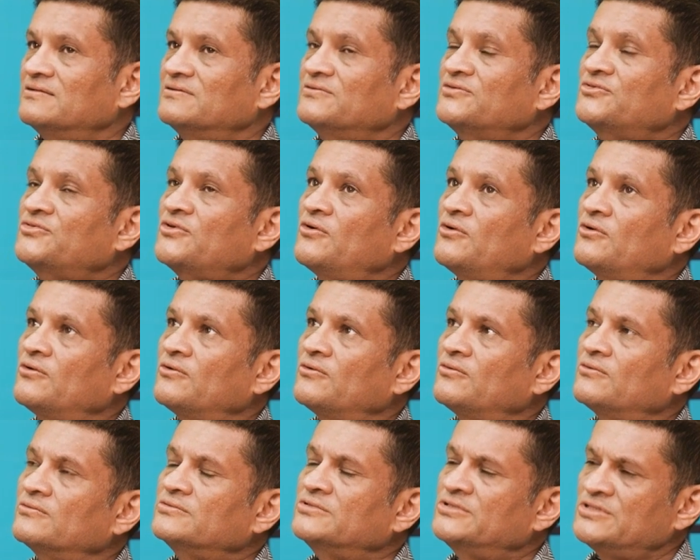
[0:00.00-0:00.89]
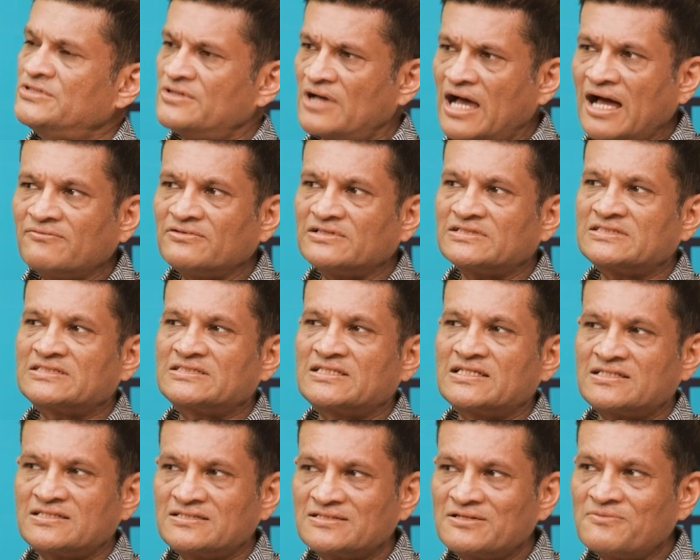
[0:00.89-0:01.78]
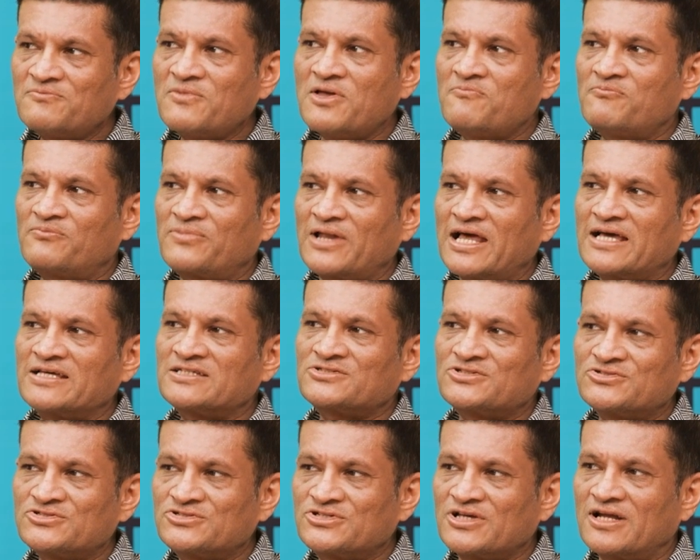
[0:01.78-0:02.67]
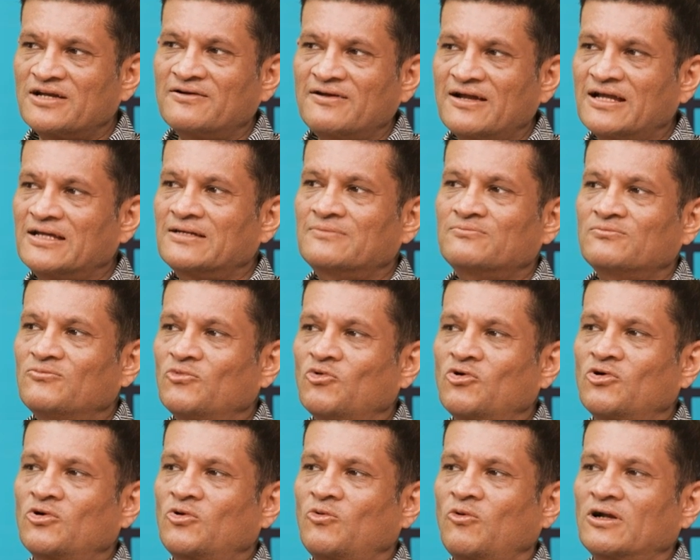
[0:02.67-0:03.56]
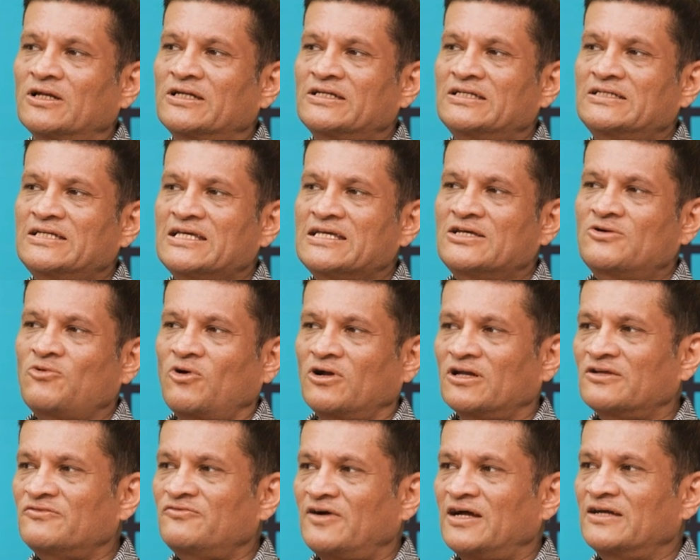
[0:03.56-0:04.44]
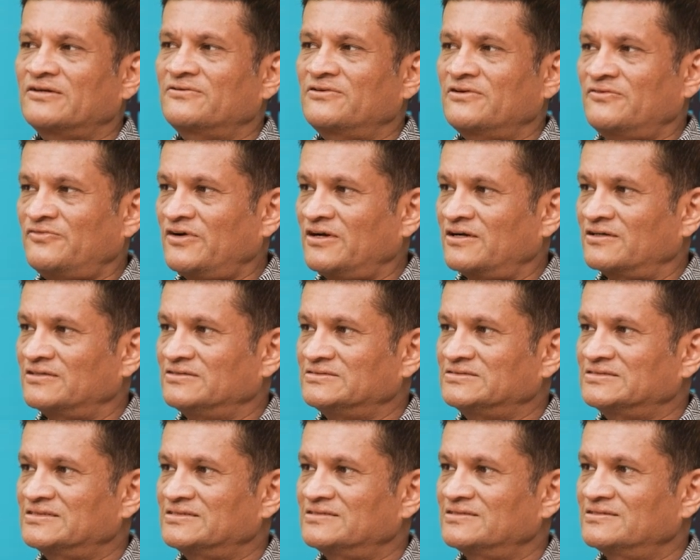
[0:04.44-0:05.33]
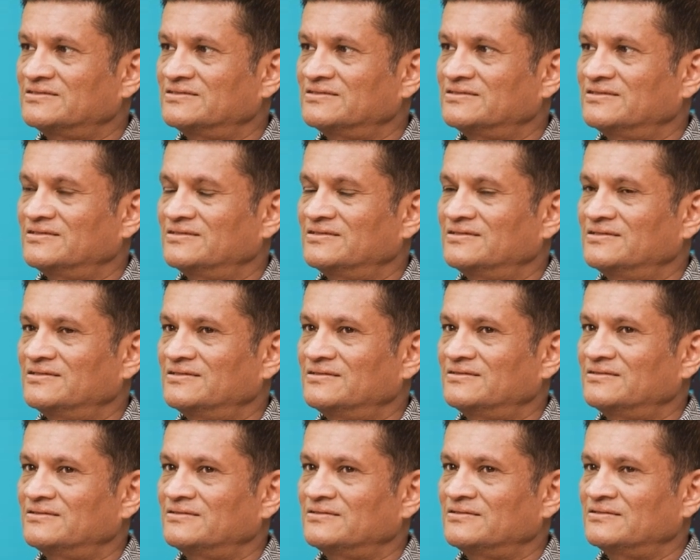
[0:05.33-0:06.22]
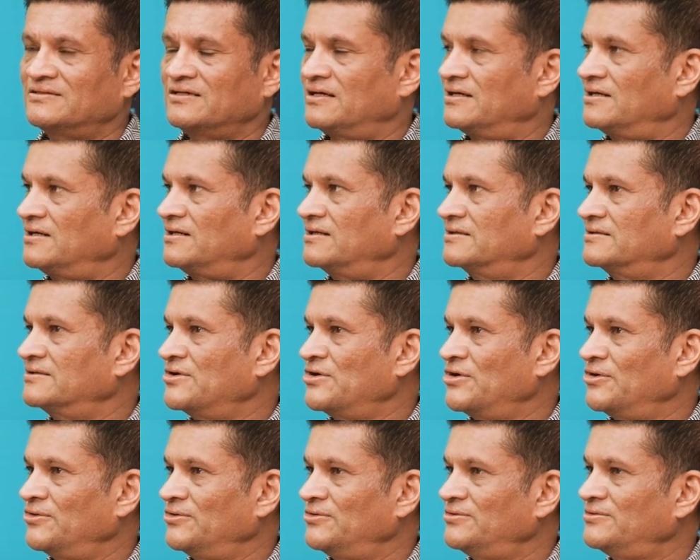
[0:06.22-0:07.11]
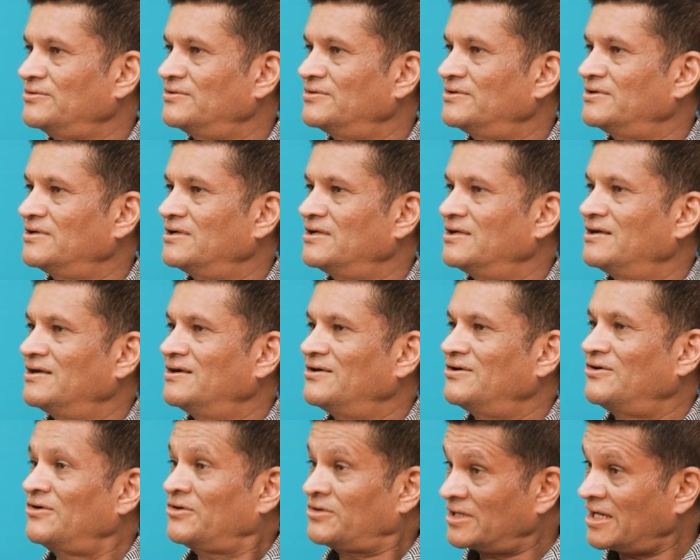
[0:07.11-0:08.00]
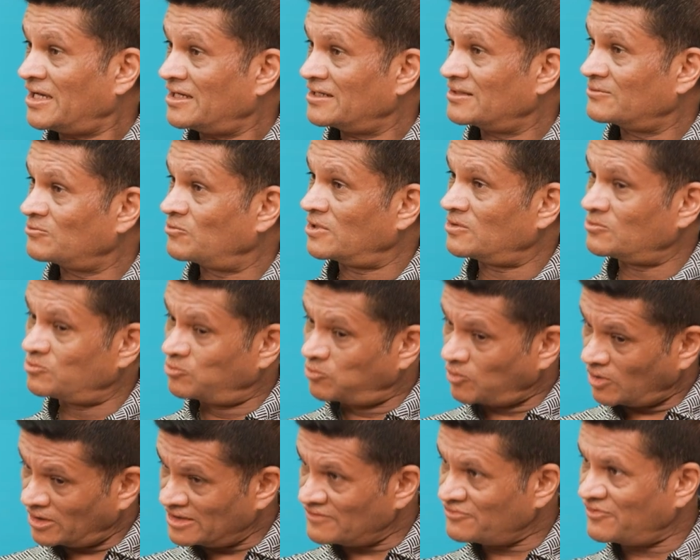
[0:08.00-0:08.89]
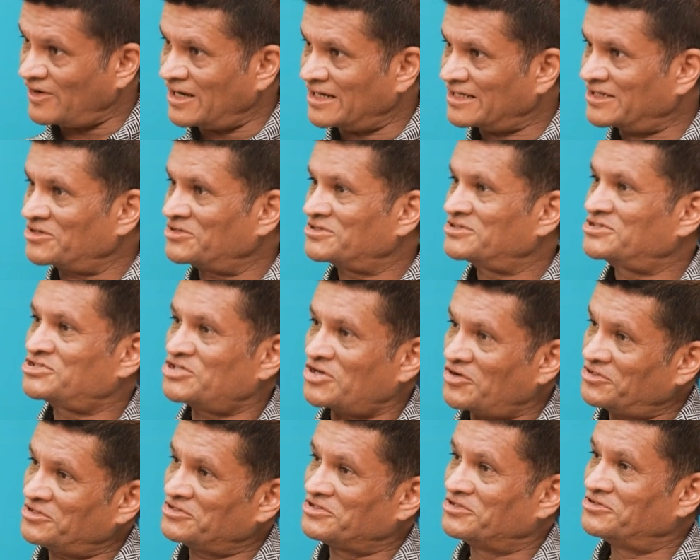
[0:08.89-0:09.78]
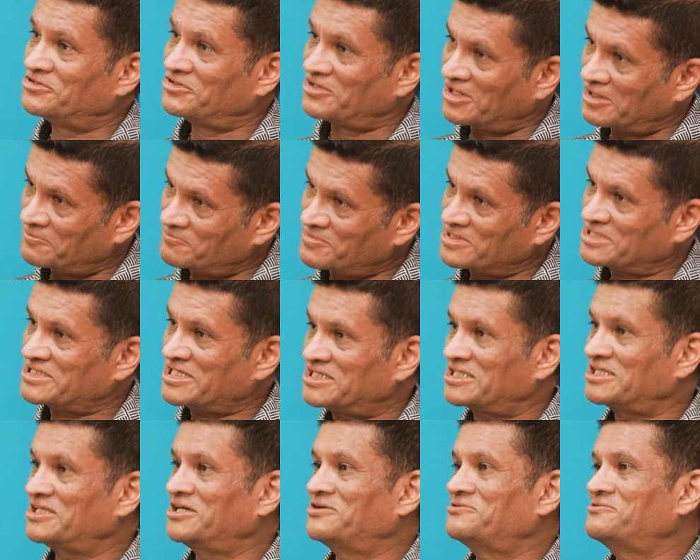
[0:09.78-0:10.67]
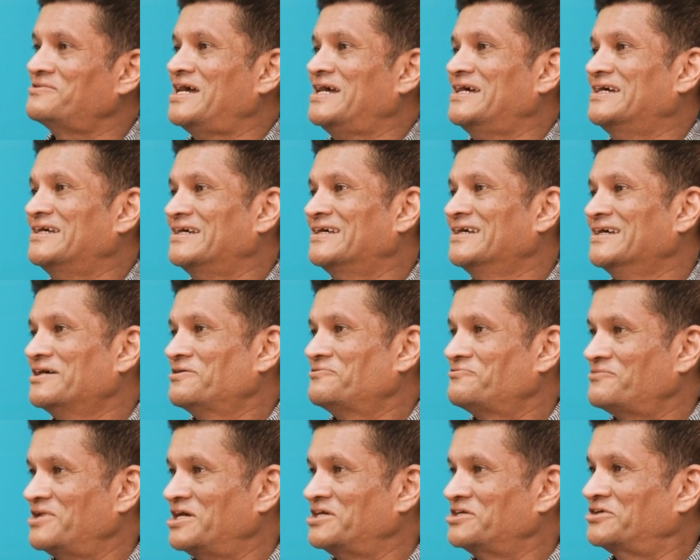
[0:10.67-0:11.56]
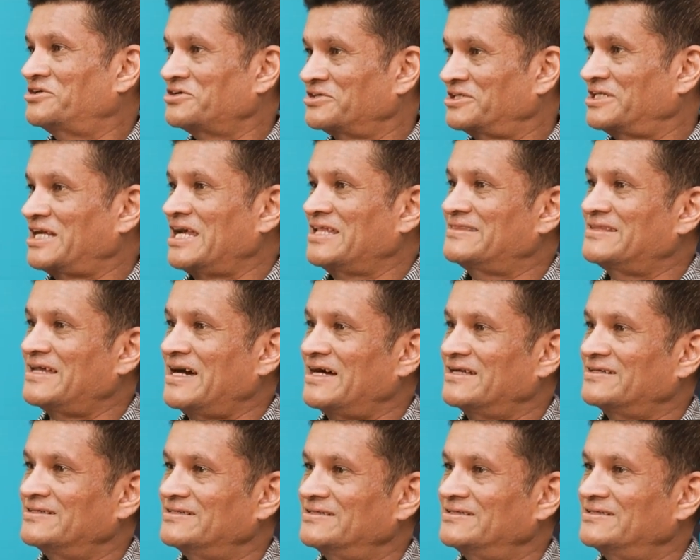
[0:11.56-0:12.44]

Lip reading: So do you have a system in place to generate more quality, qualified referrals? No. Okay, well, what if I could show you a particular way where you could get that?